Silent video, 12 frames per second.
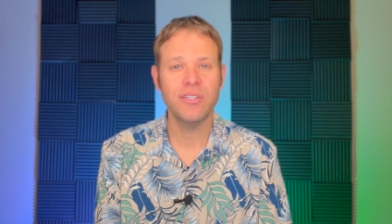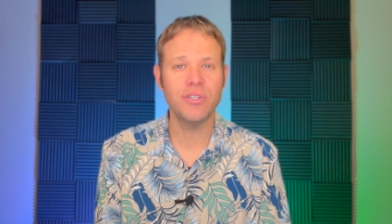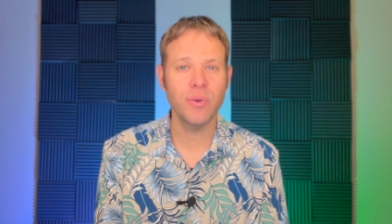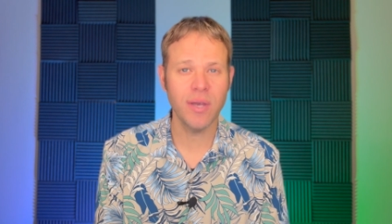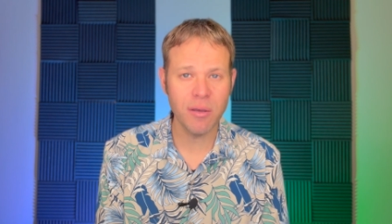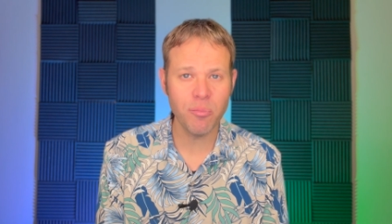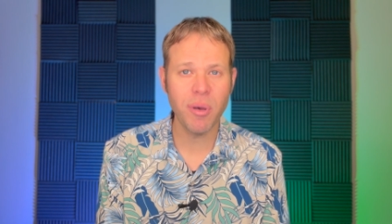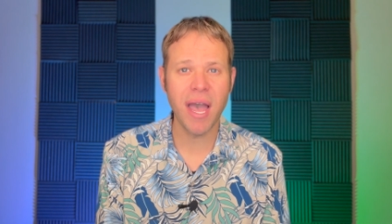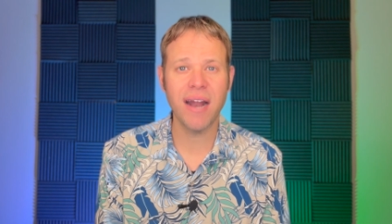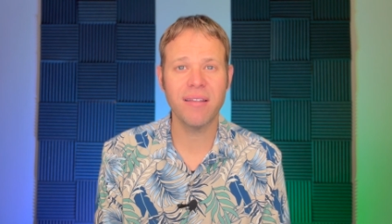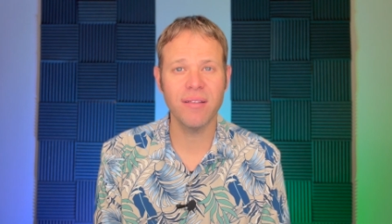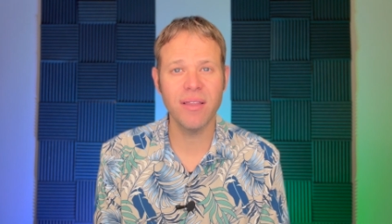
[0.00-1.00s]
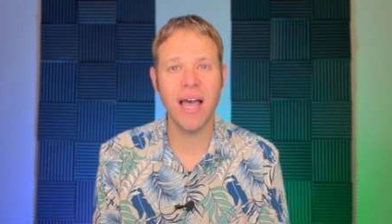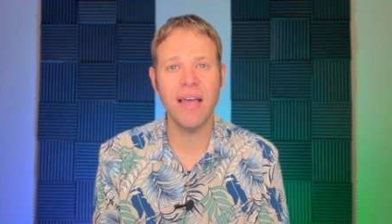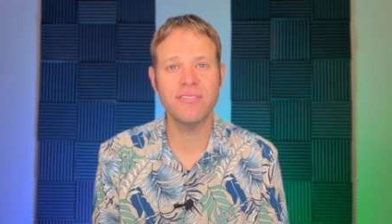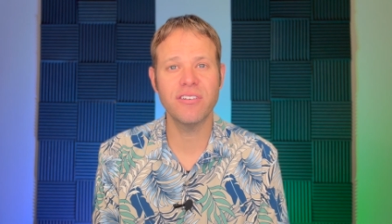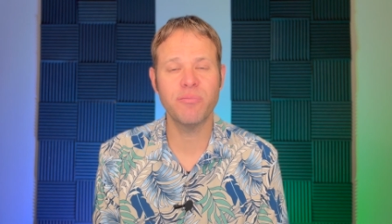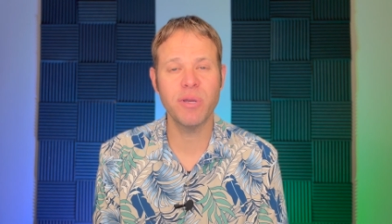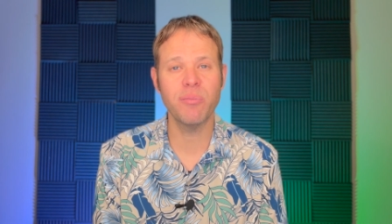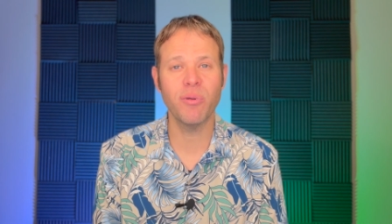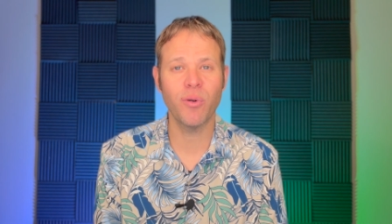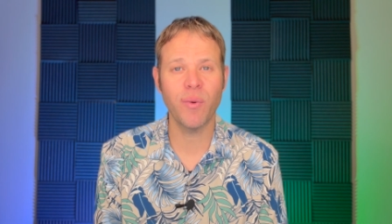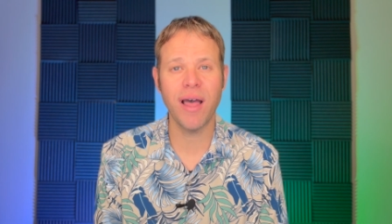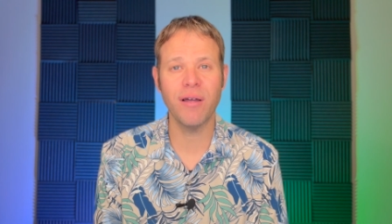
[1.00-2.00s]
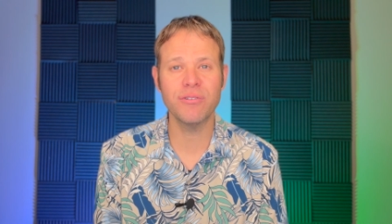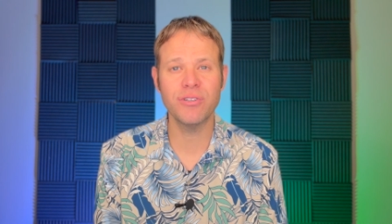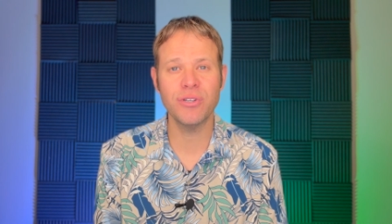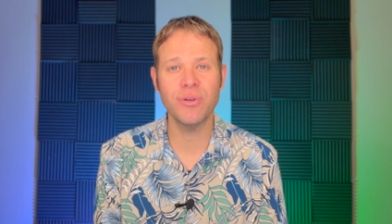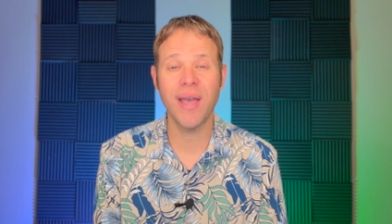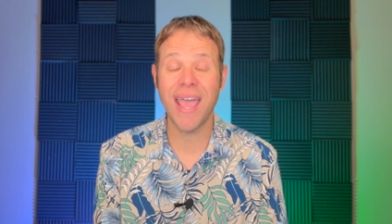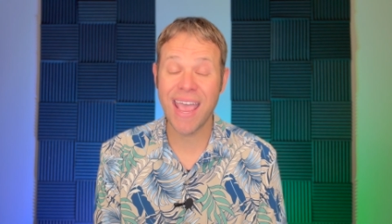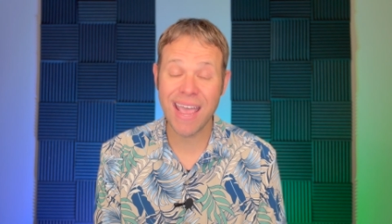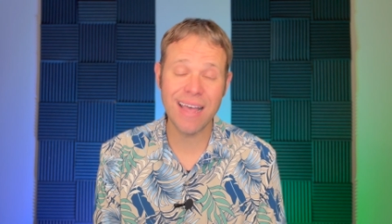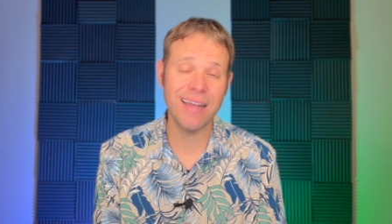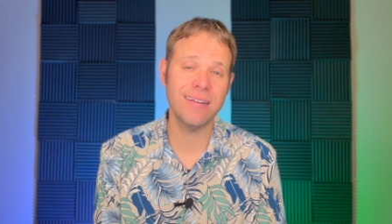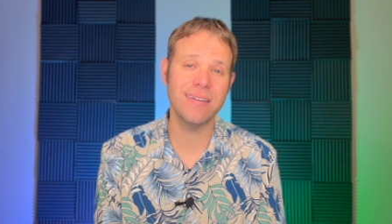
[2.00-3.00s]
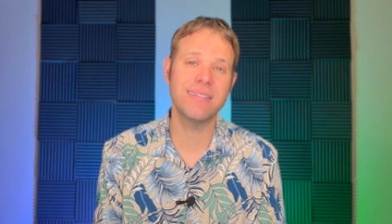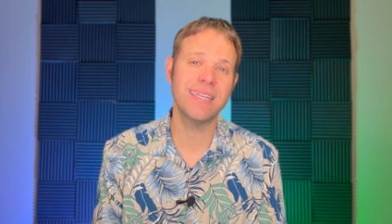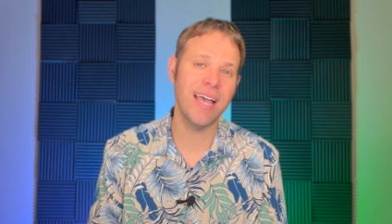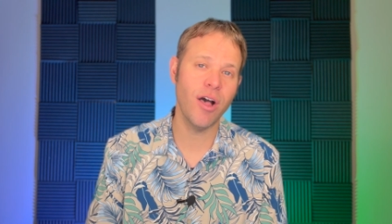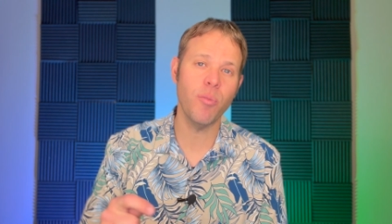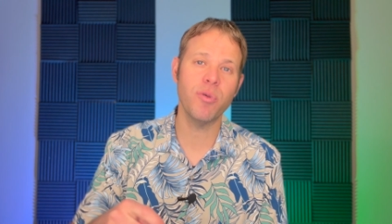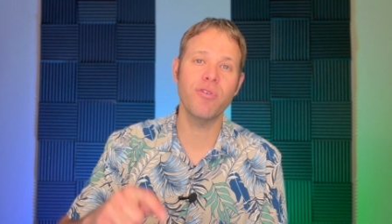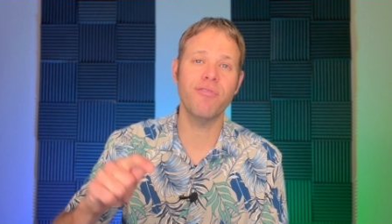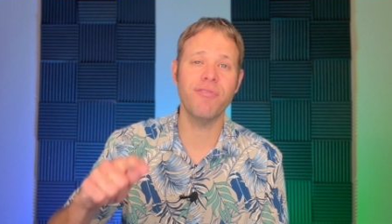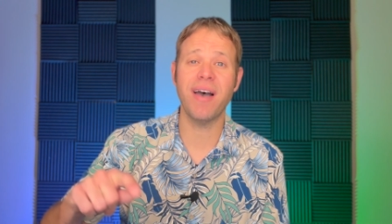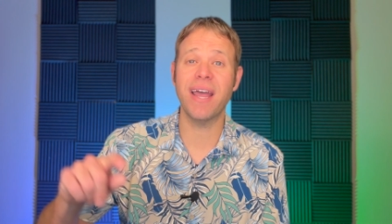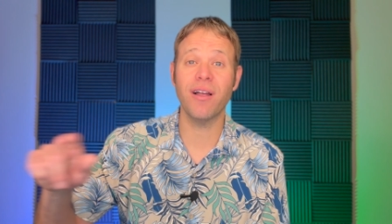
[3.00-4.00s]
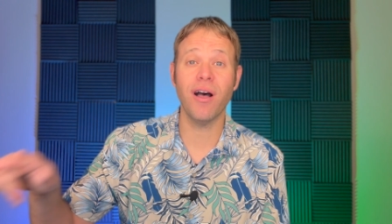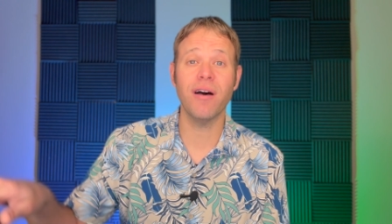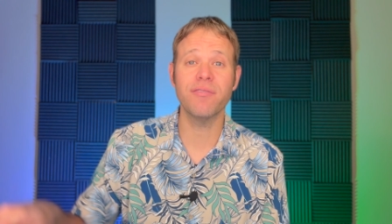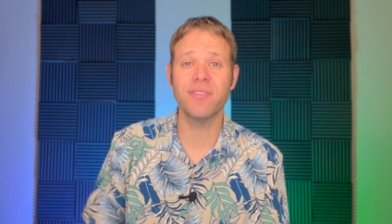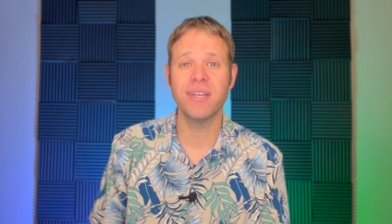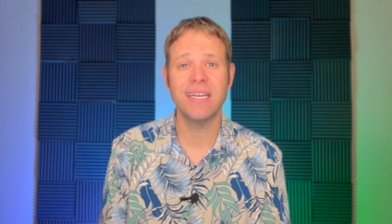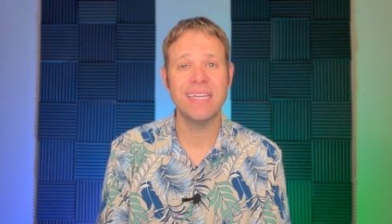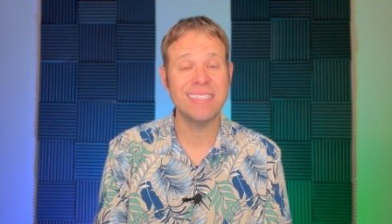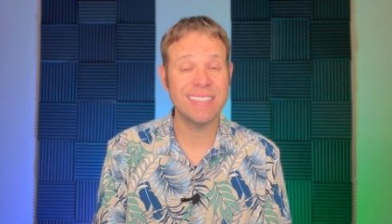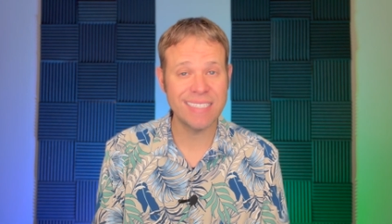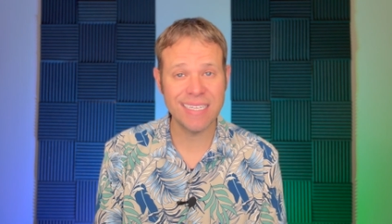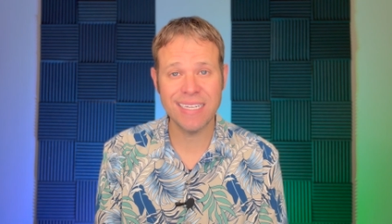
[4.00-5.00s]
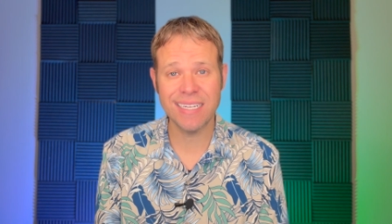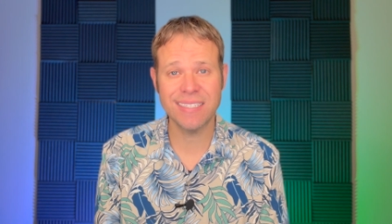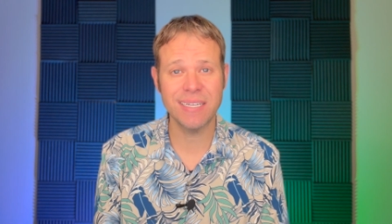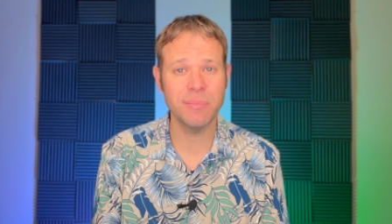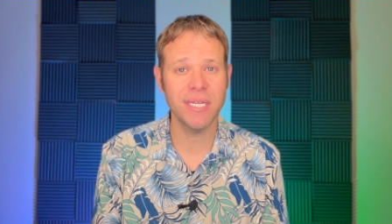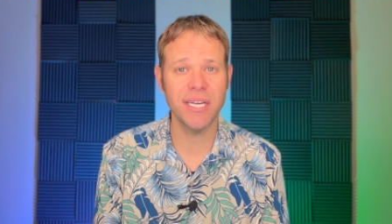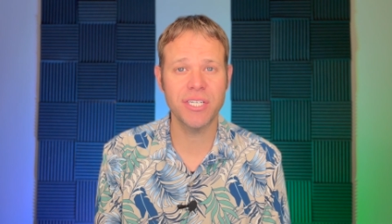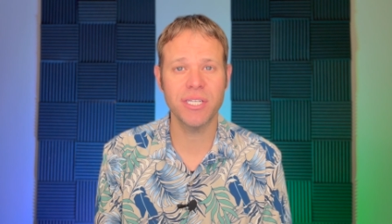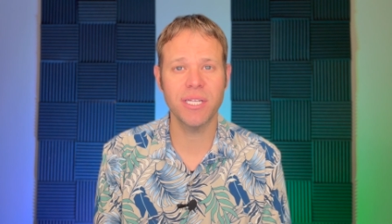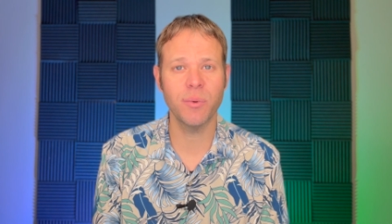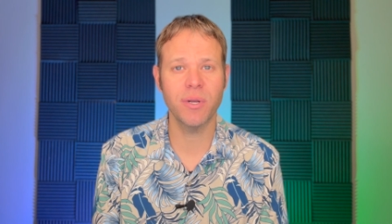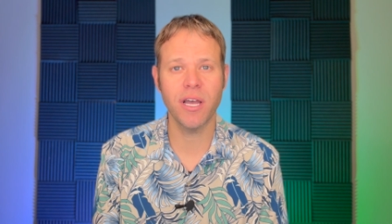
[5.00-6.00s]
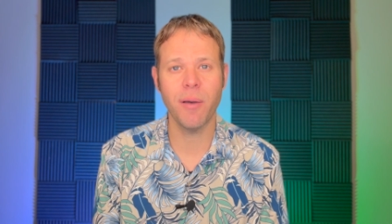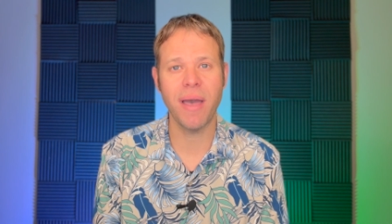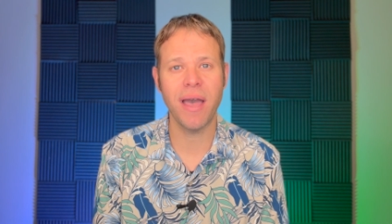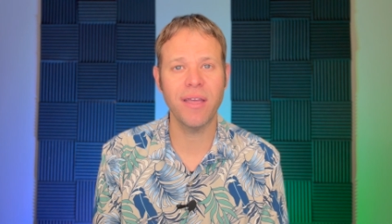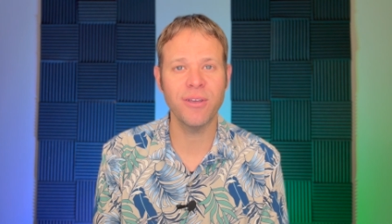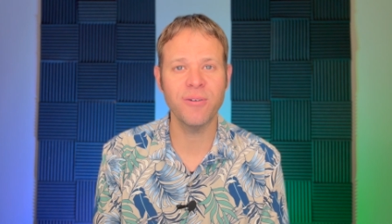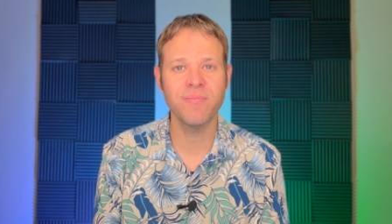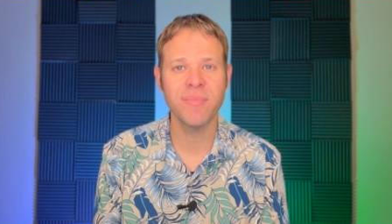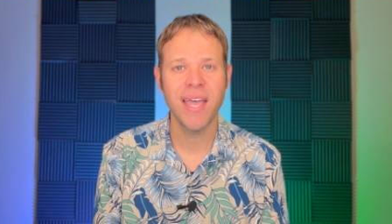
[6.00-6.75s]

to impact the lives of people around you and to help you fight off sin and temptation that would come at you.